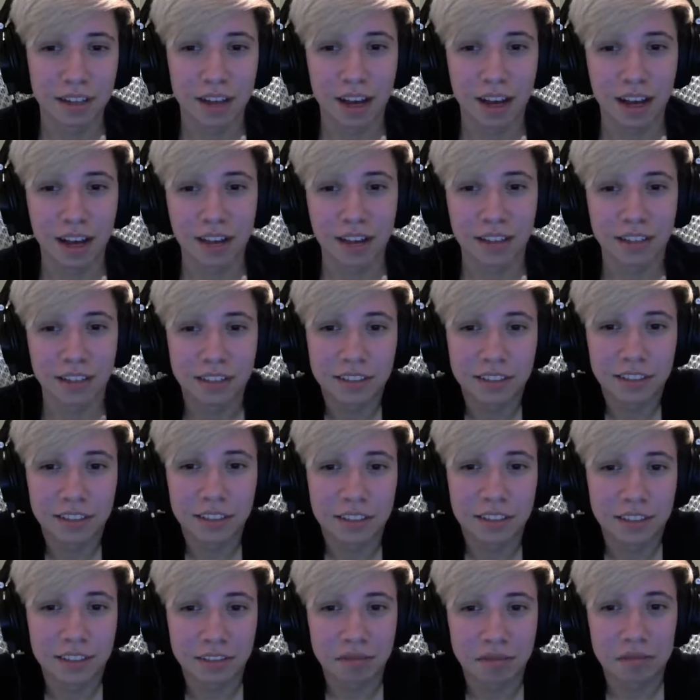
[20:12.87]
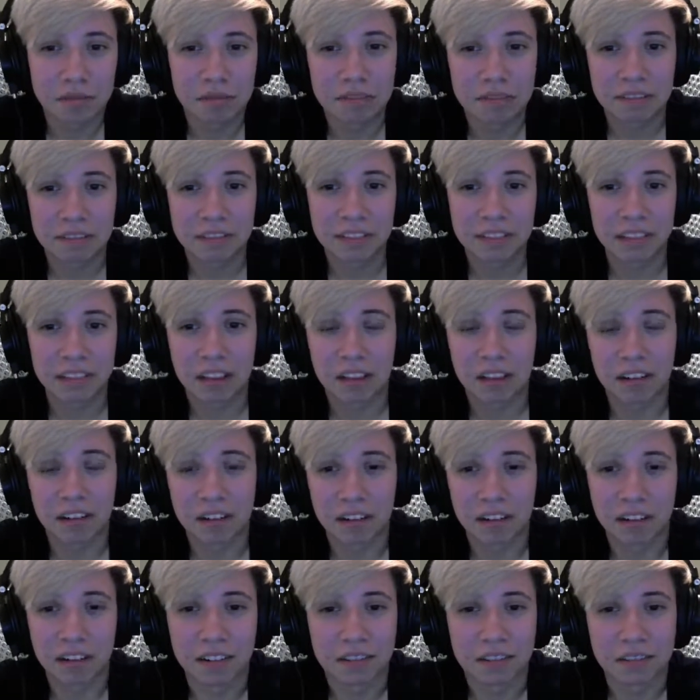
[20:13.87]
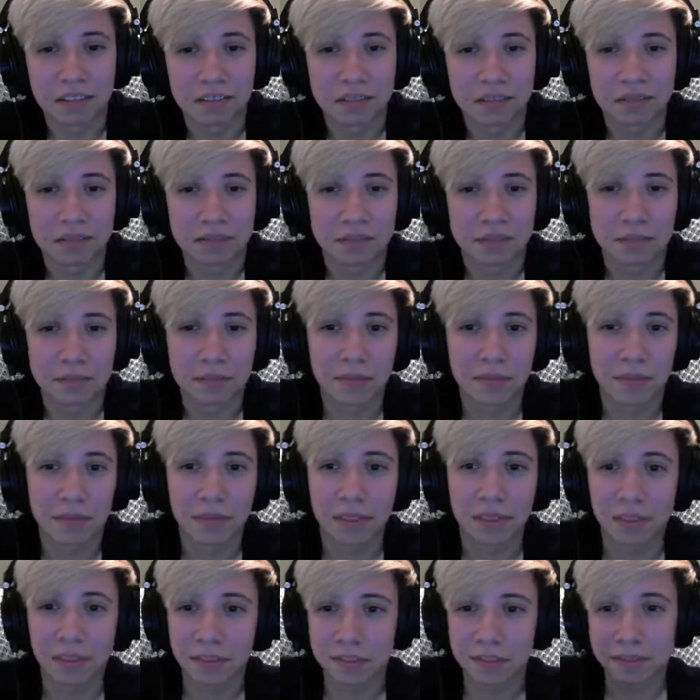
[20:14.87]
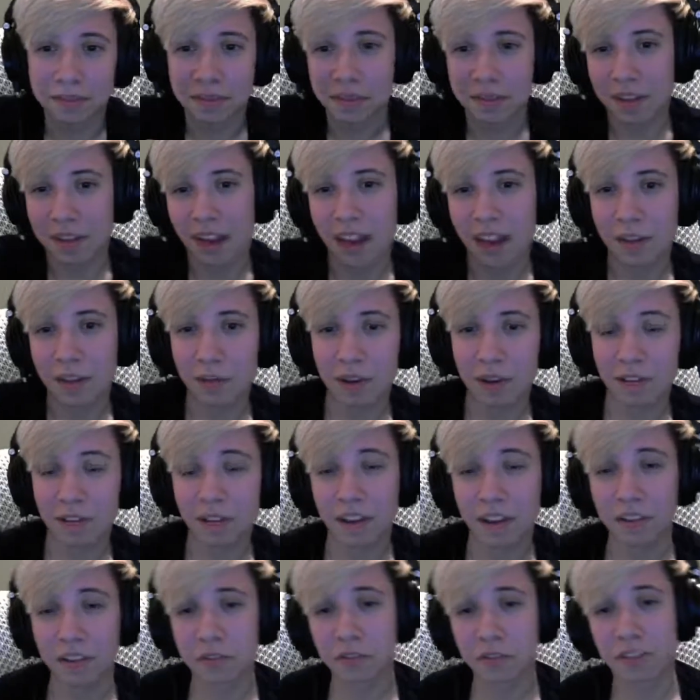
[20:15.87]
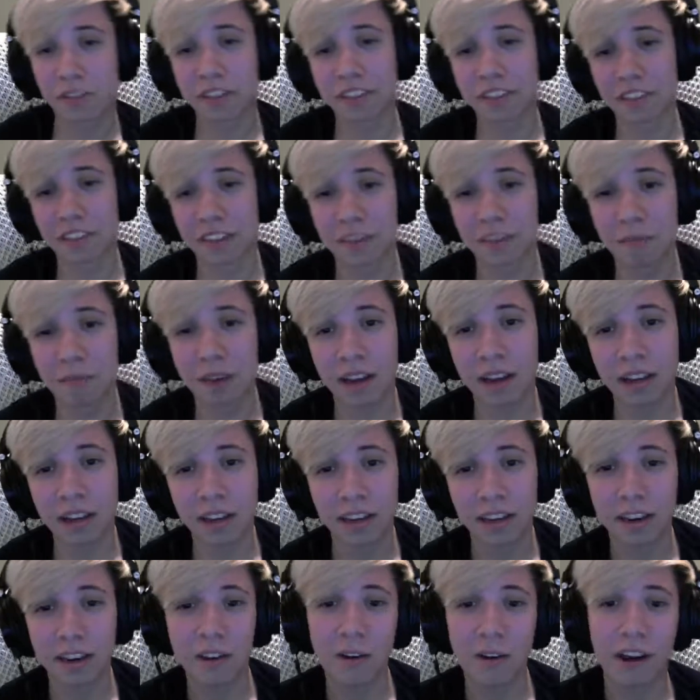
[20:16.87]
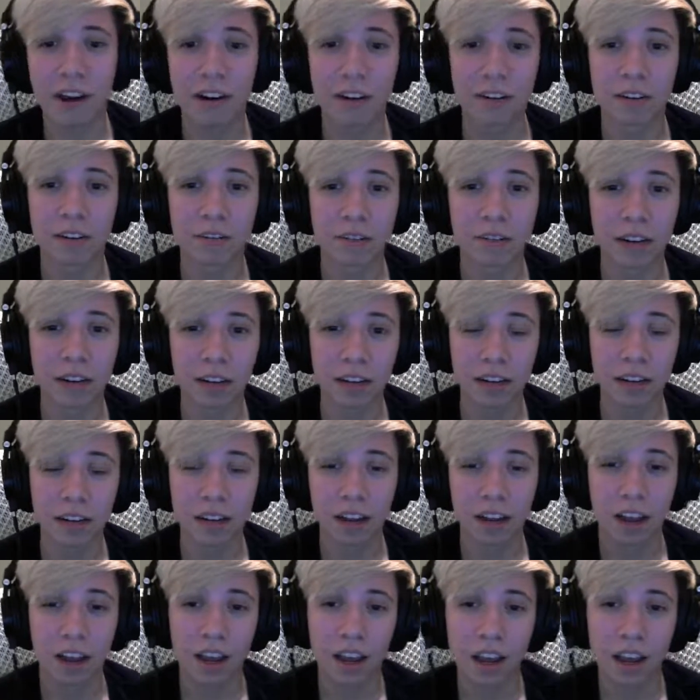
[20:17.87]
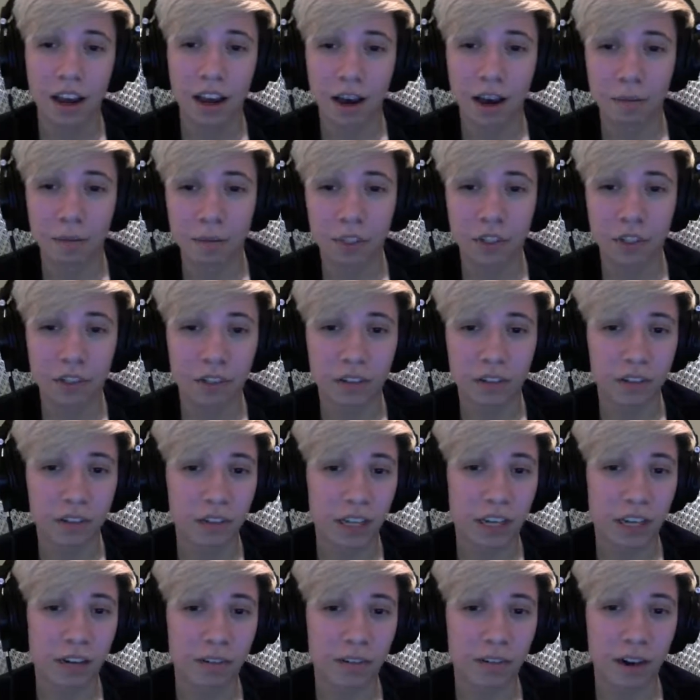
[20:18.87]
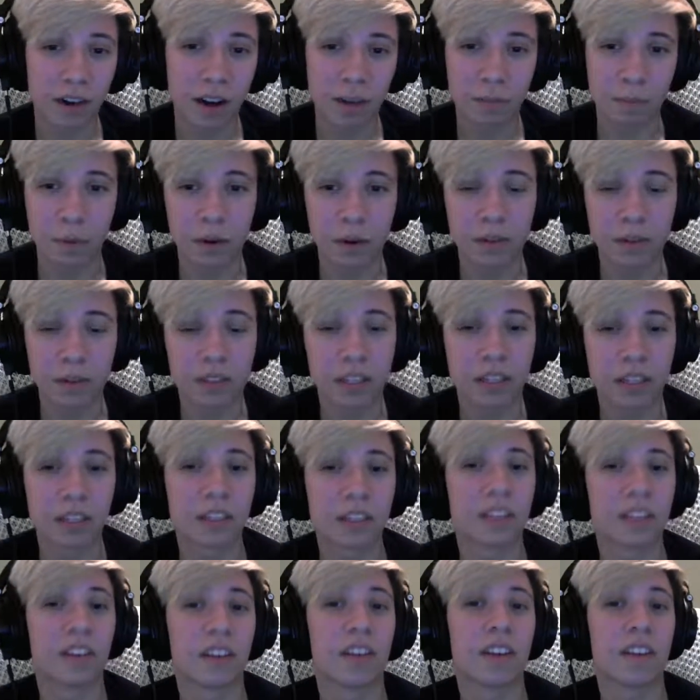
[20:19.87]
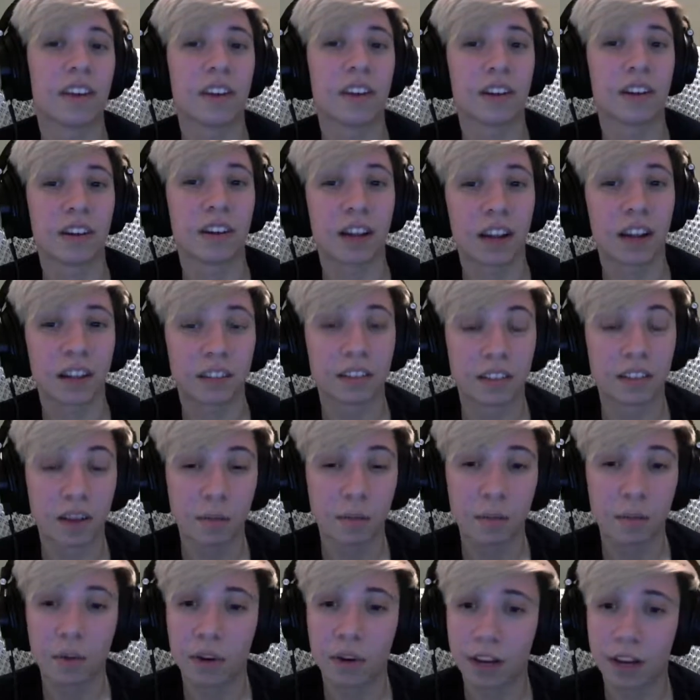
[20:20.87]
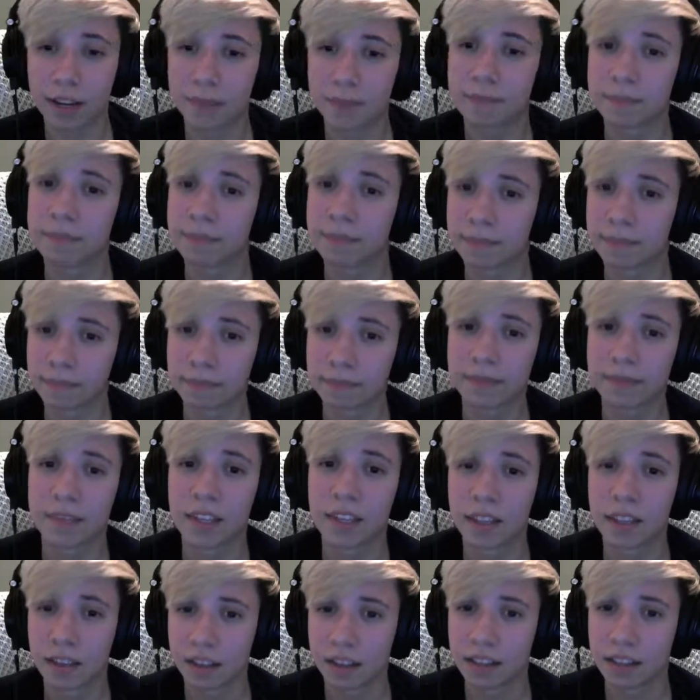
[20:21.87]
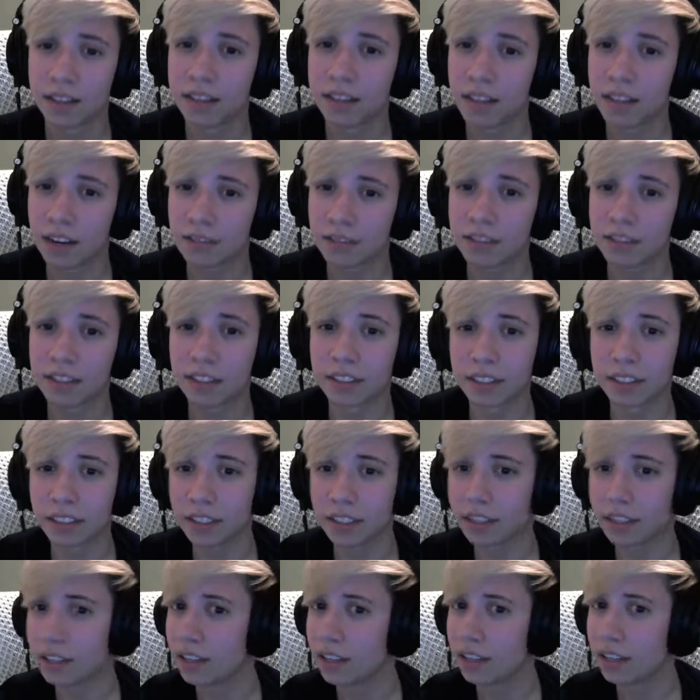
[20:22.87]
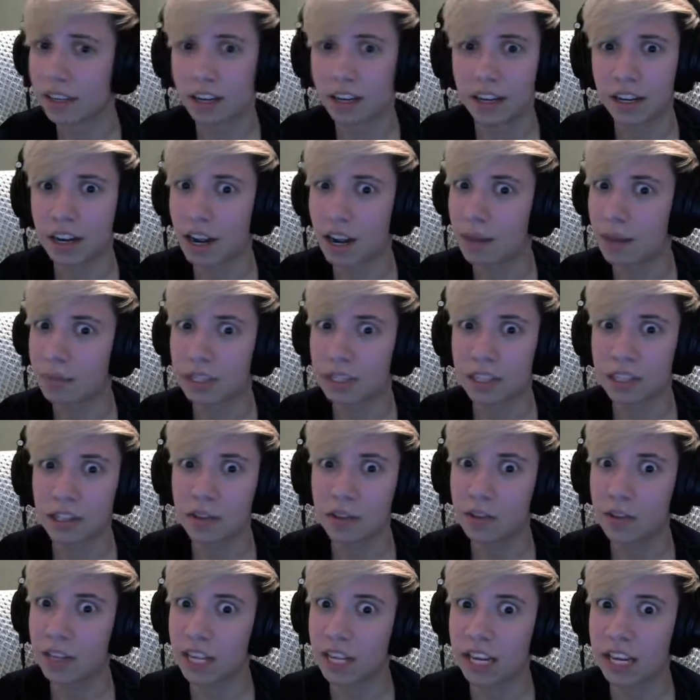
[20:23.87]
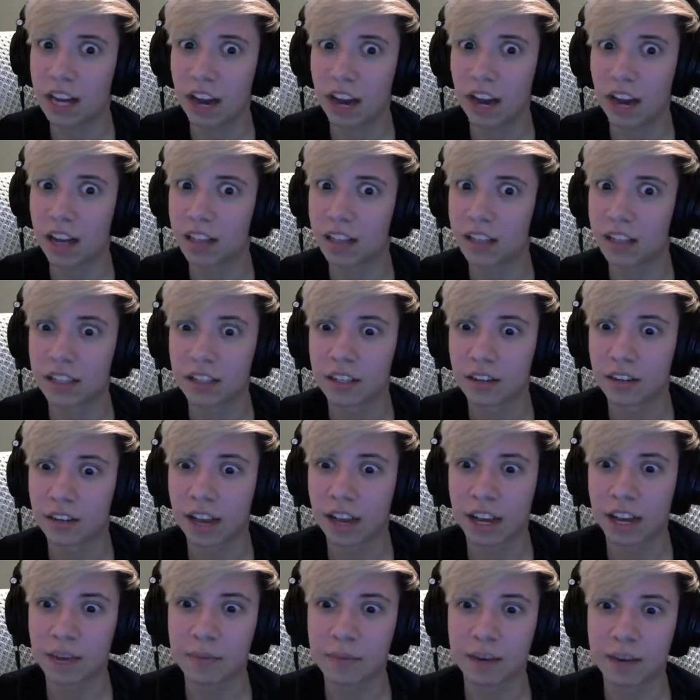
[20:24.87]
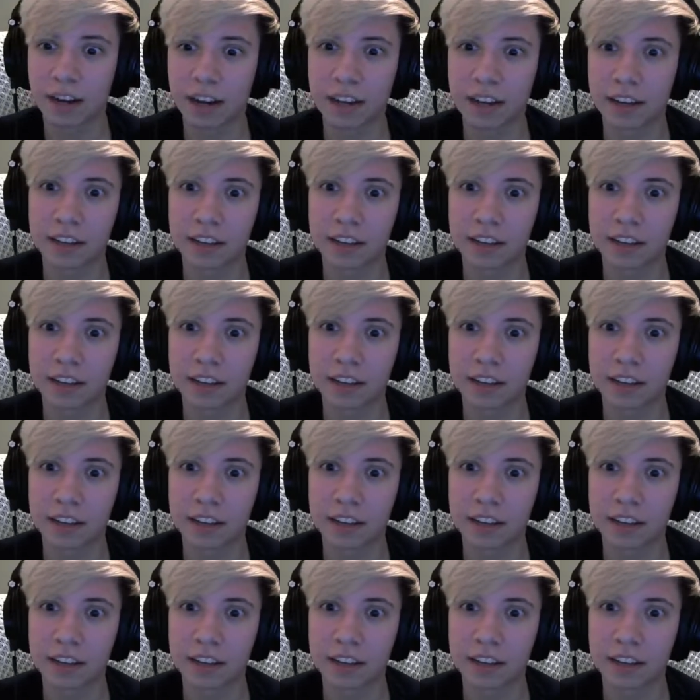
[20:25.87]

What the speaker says: It, I don't know. Anyway, thanks for listening to my incoherent rant. I'm sure I'll get around to posting this on the internet at some point. Definitely. Absolutely not. Okay, goodbye.